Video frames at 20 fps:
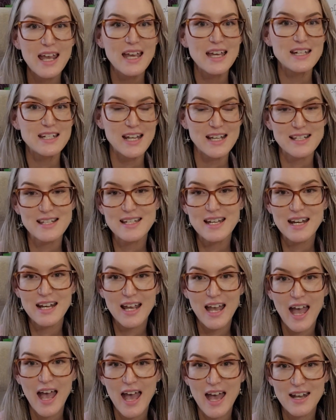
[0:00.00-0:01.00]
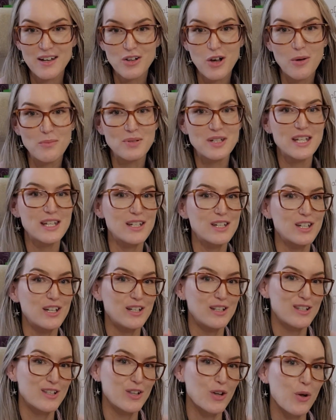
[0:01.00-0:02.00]
testing and
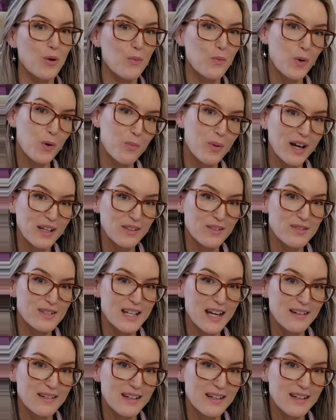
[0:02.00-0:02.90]
competition. So we'll break those down